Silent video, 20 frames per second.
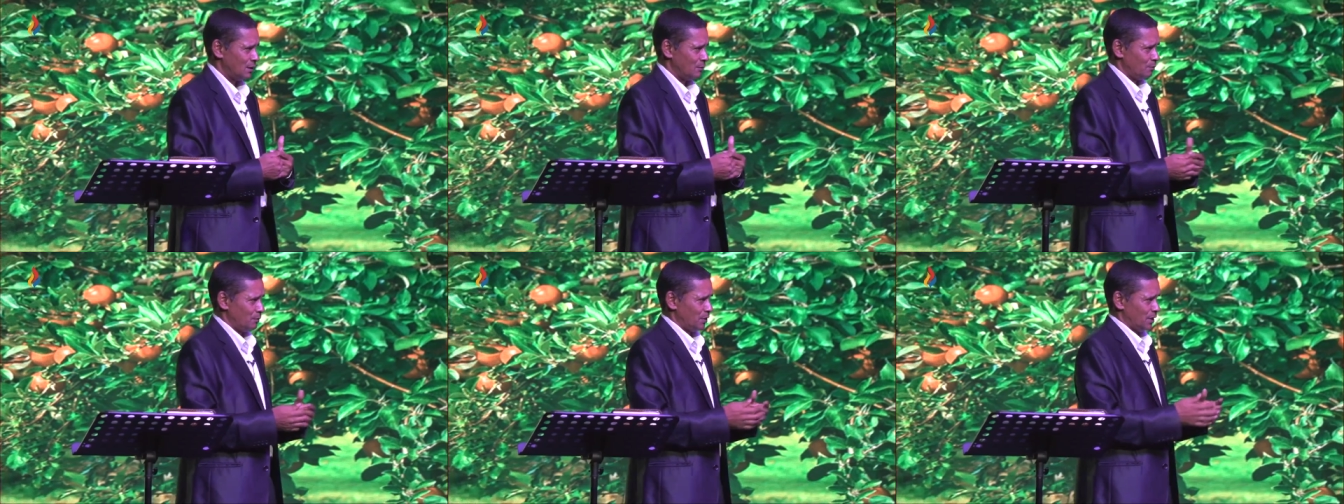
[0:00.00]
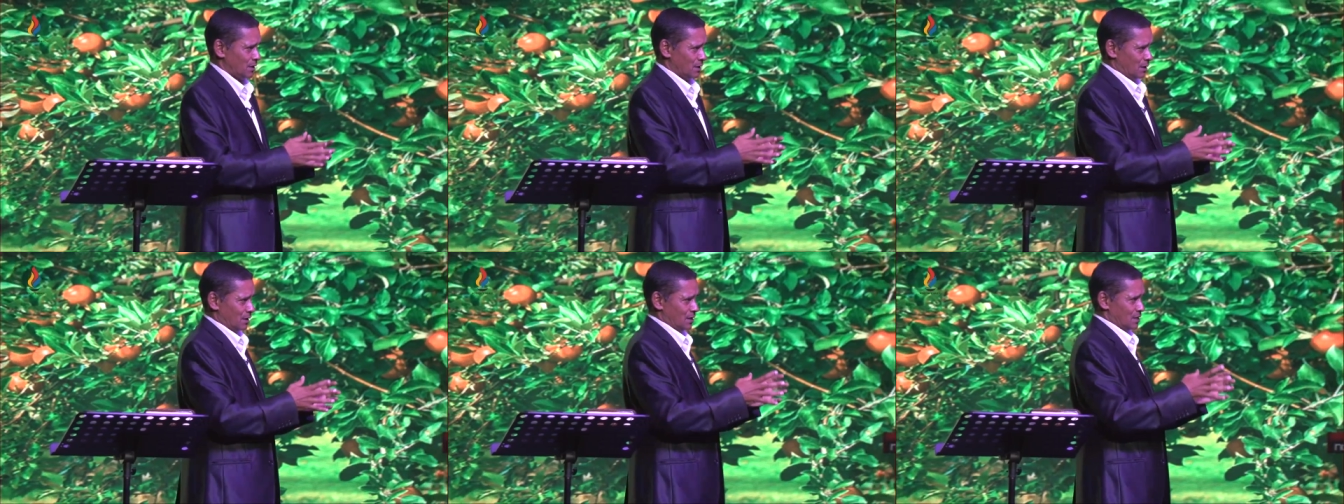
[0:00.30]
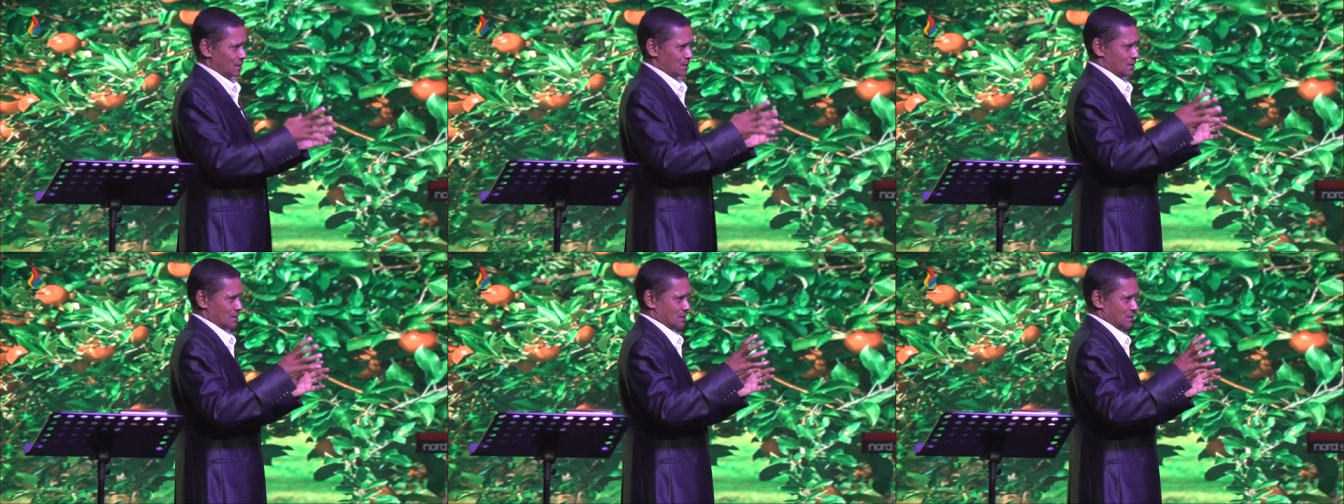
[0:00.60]

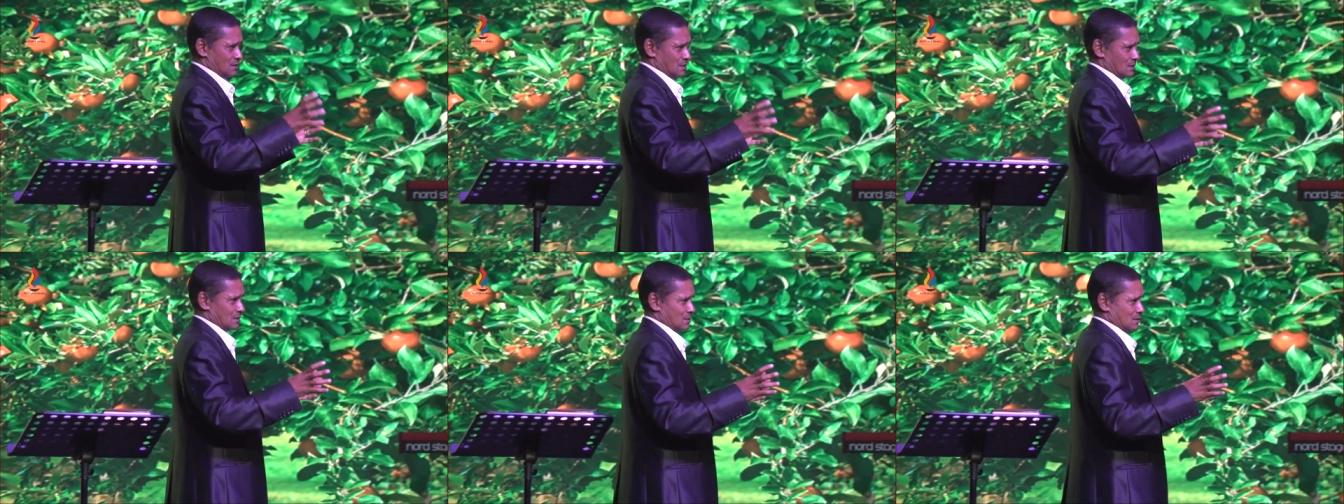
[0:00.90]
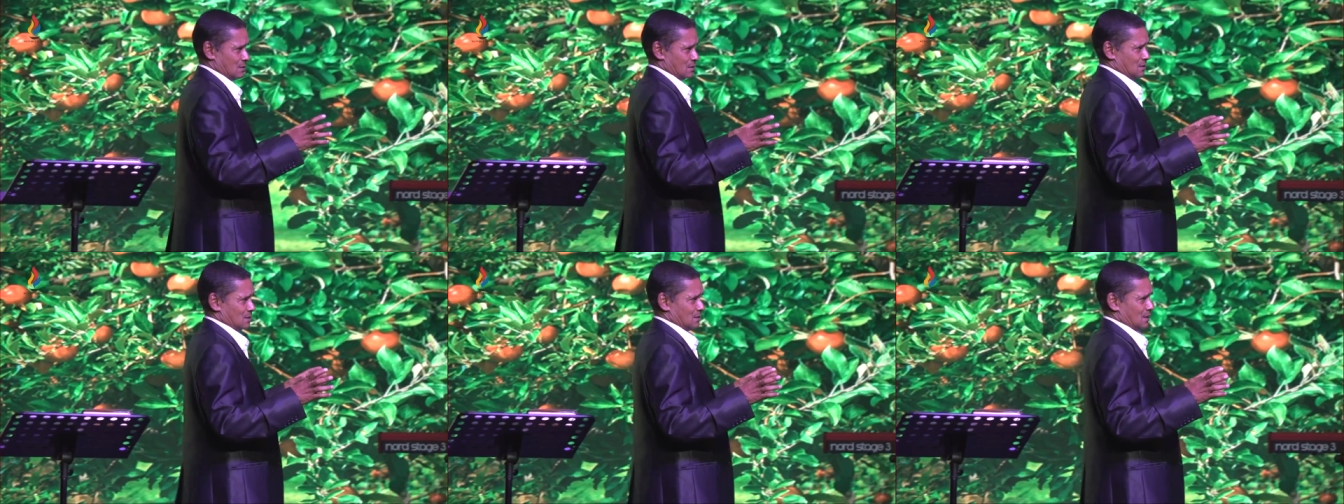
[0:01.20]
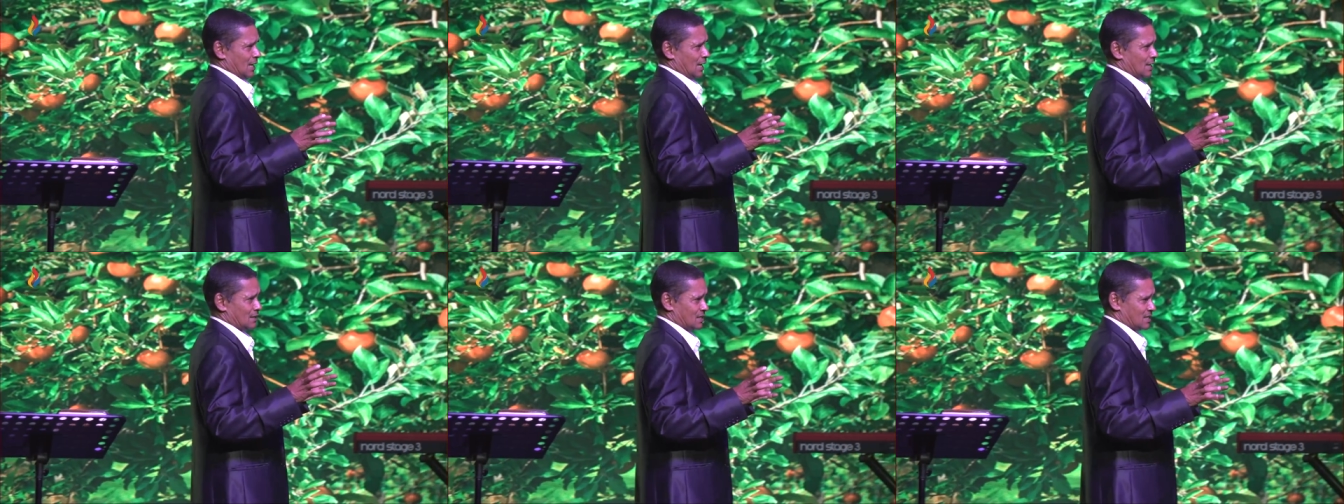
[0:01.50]
Because
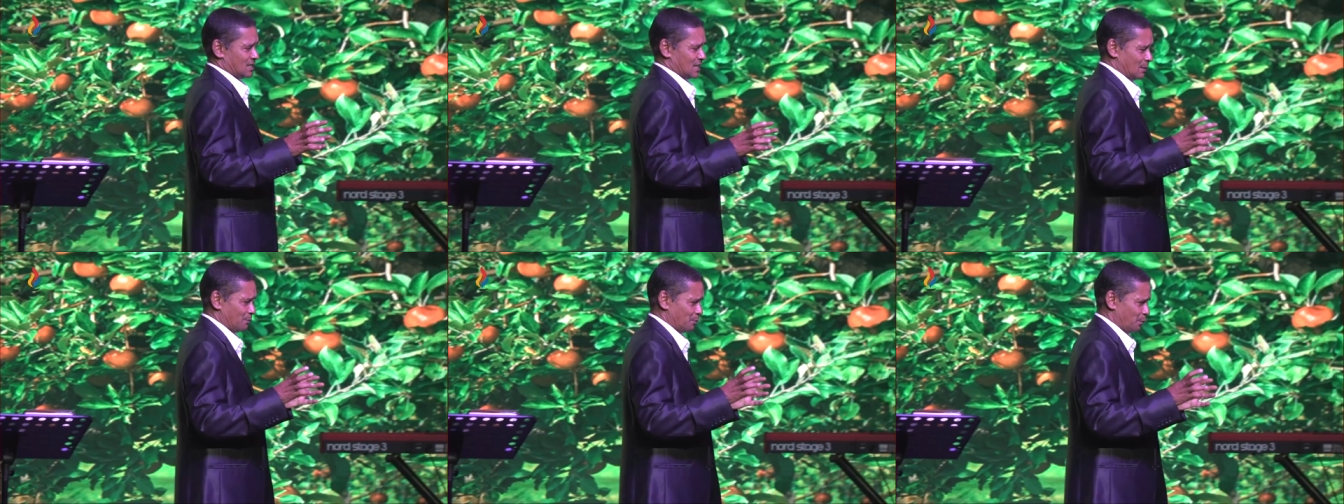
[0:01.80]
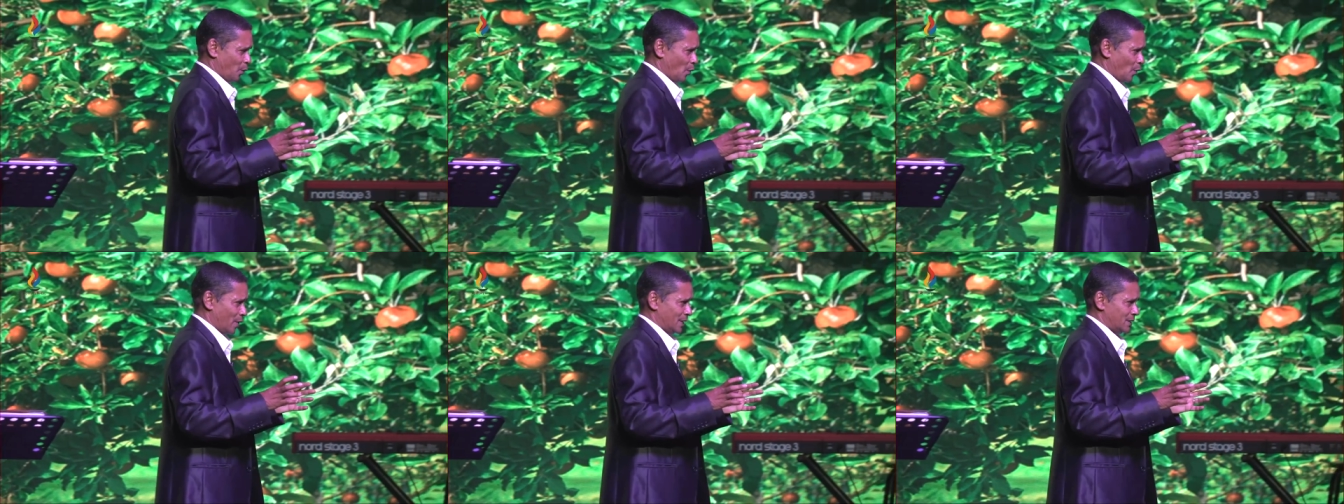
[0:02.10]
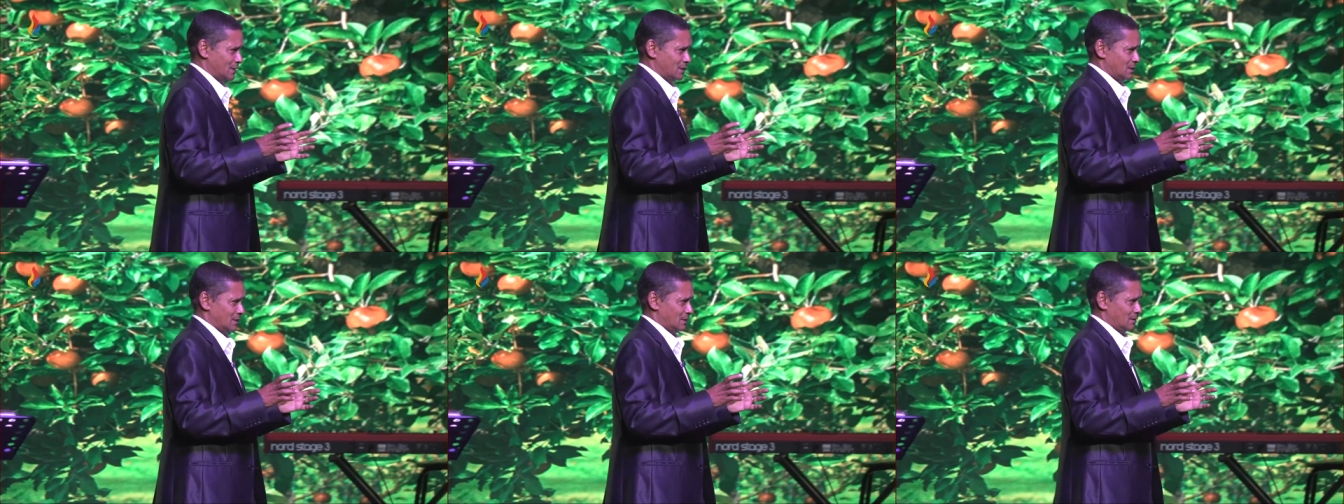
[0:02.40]
at some
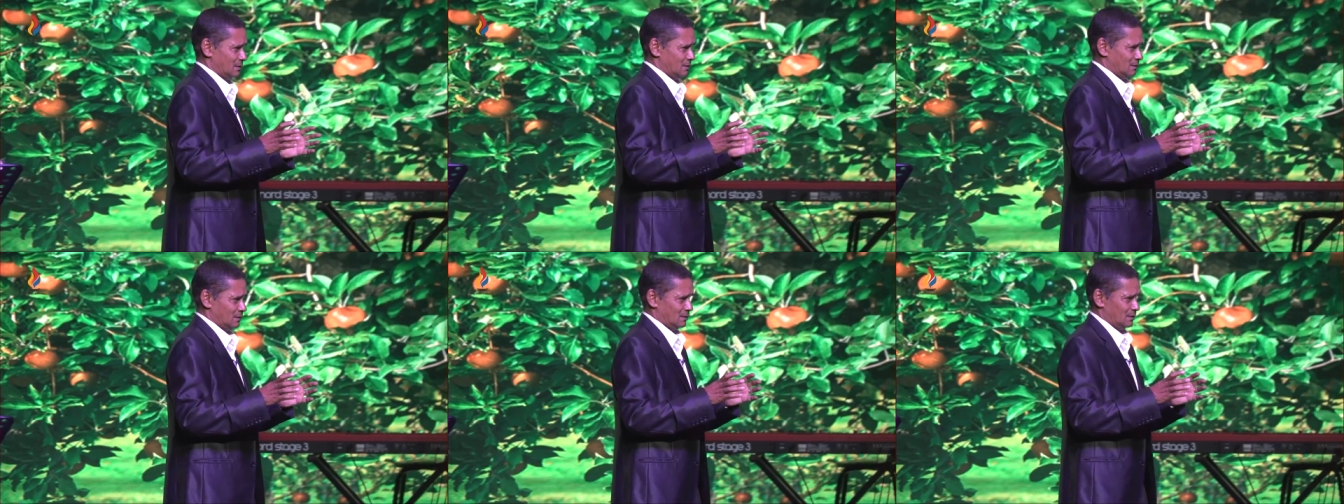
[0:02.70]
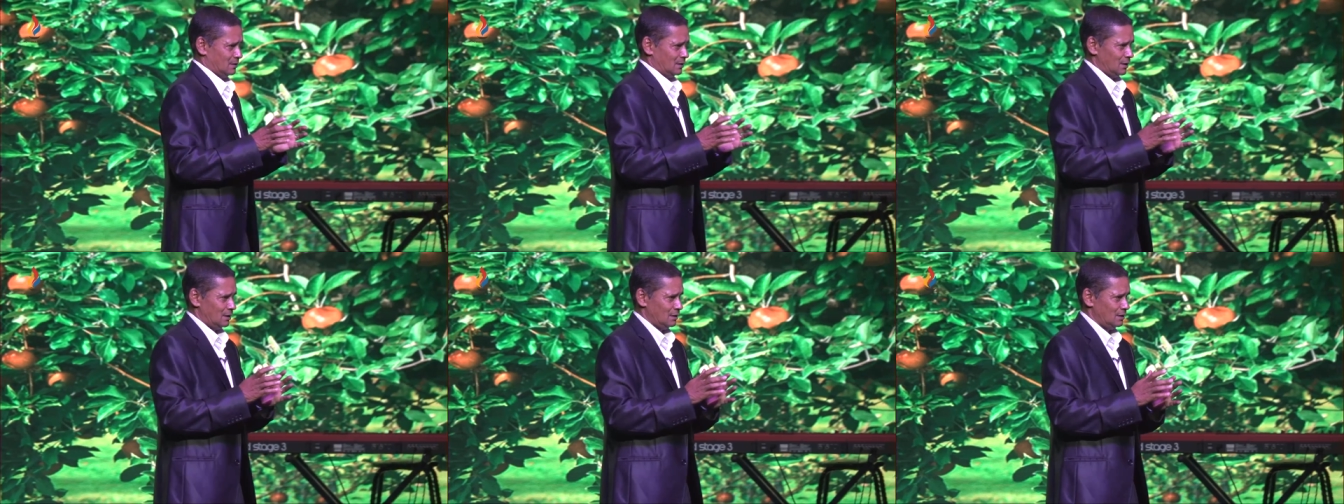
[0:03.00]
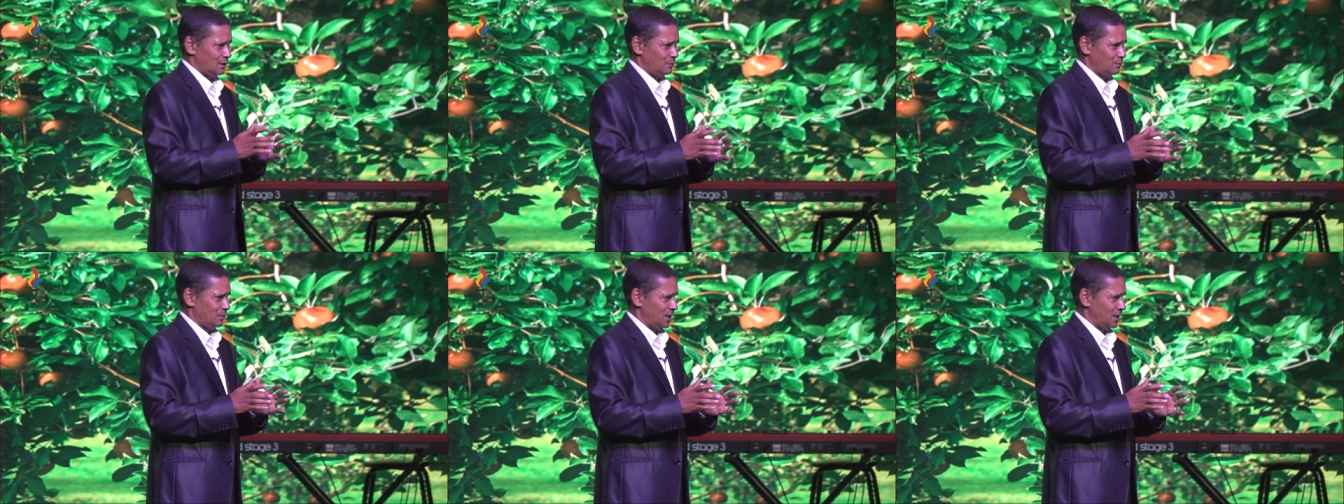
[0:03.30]
point in
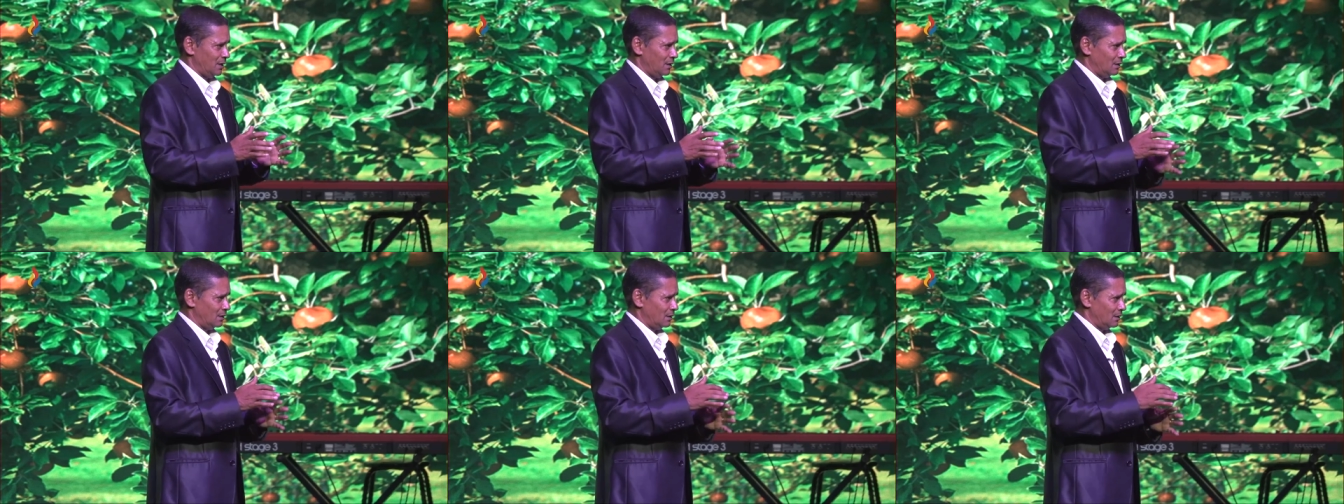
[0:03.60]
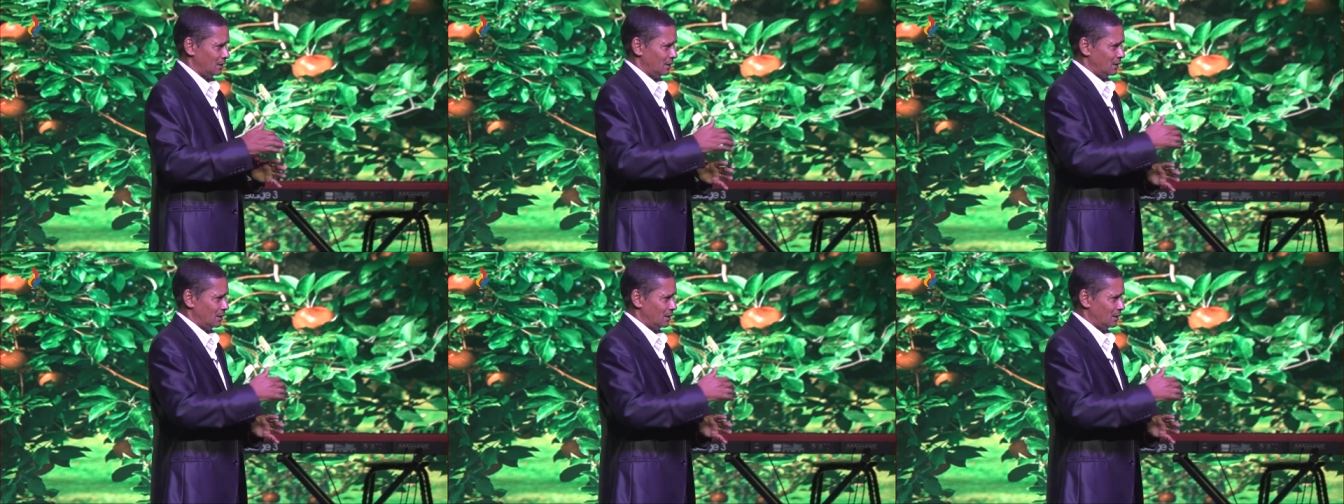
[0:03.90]
the meal,